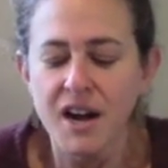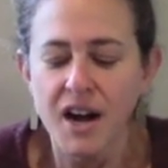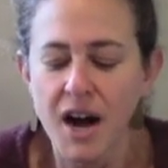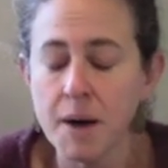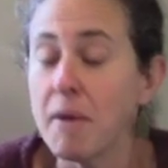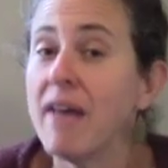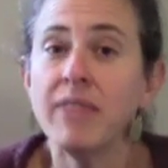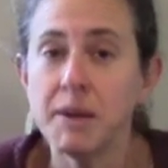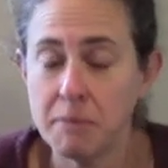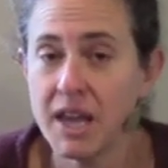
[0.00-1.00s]
And
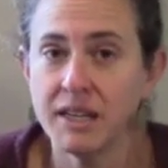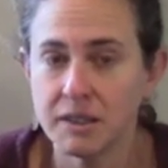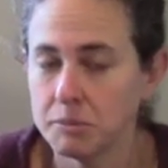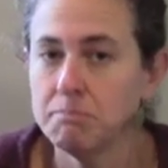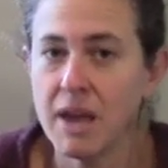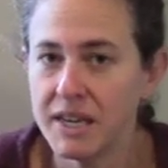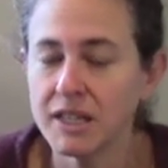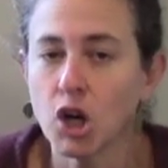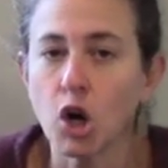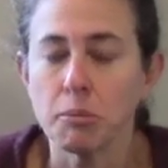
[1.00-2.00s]
then made a
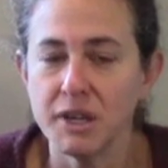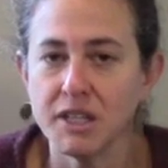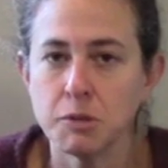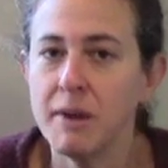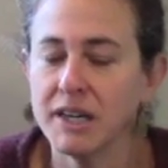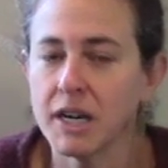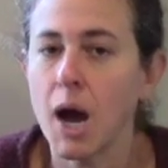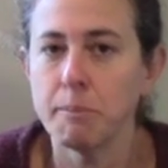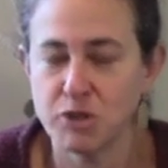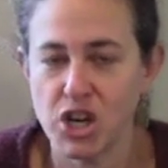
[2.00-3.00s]
garment, made an
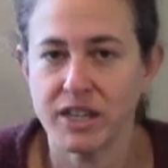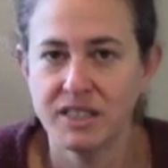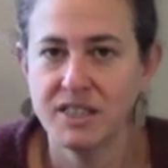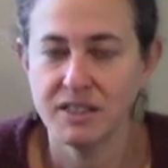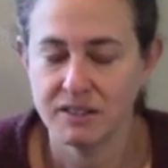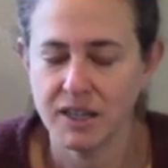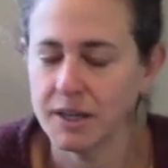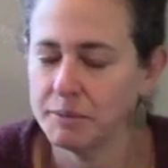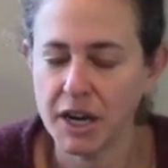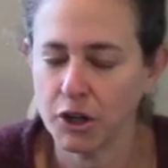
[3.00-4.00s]
object,
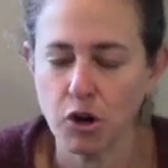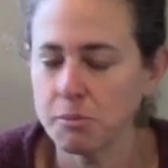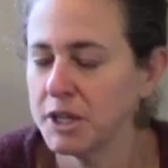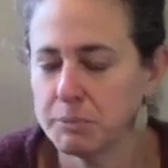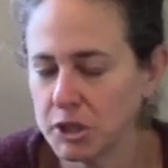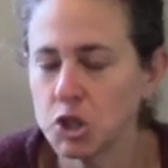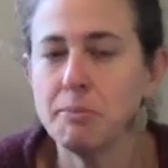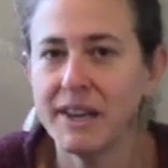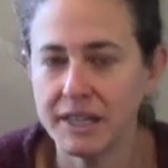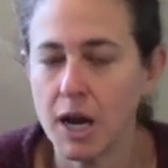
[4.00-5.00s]
not a garment, but she
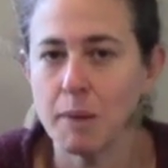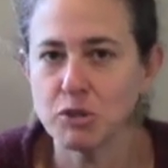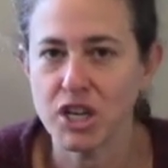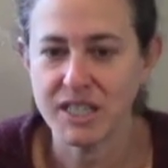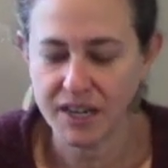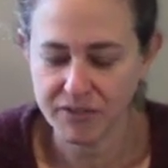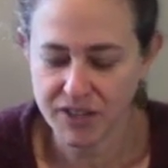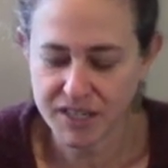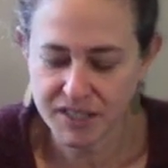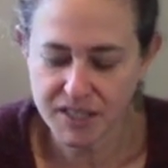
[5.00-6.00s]
made an object out of
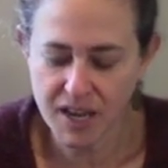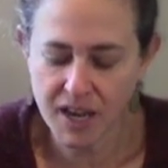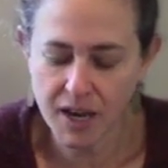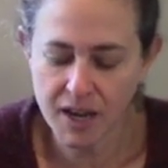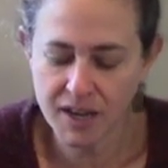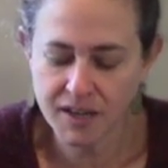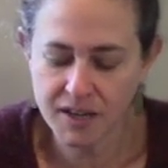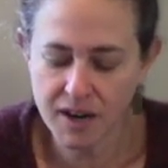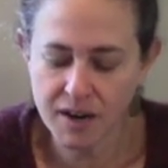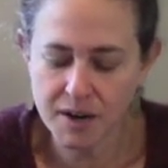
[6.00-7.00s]
this.
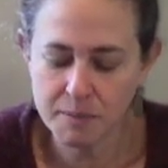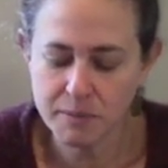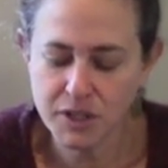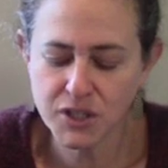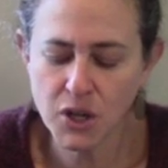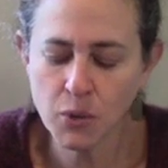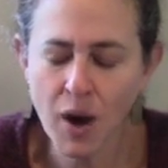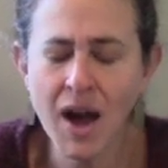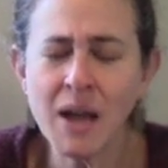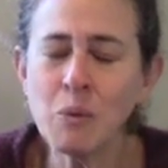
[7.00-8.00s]
And so
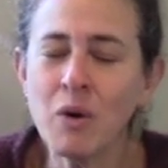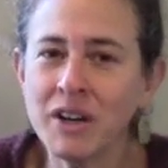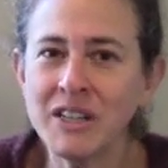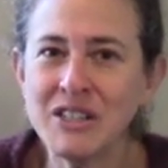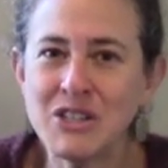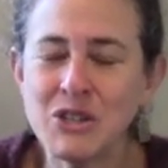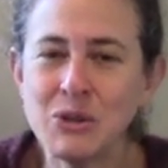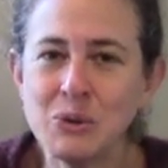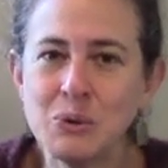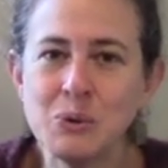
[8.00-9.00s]
I wanted
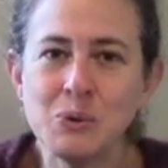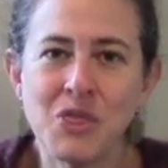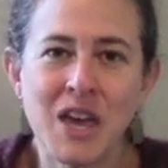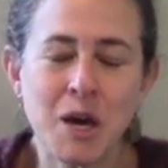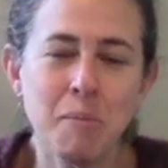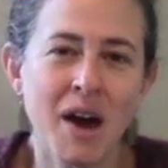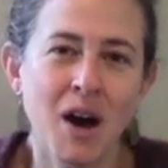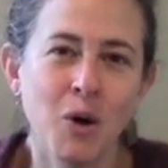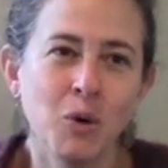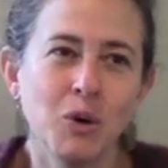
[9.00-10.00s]
to think
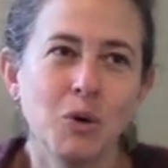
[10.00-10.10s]
about,